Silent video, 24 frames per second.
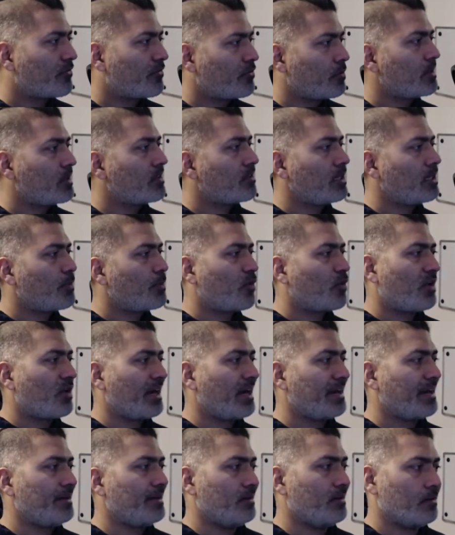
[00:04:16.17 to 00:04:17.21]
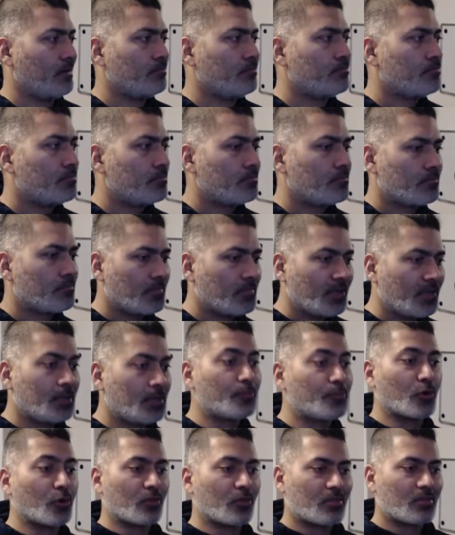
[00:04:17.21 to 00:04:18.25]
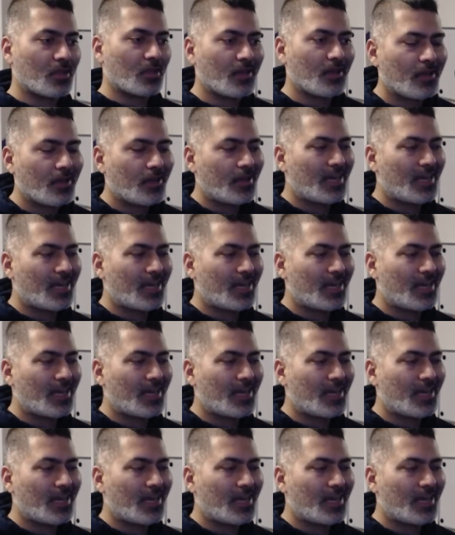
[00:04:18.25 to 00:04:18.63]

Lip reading: you have to basically provide inputs.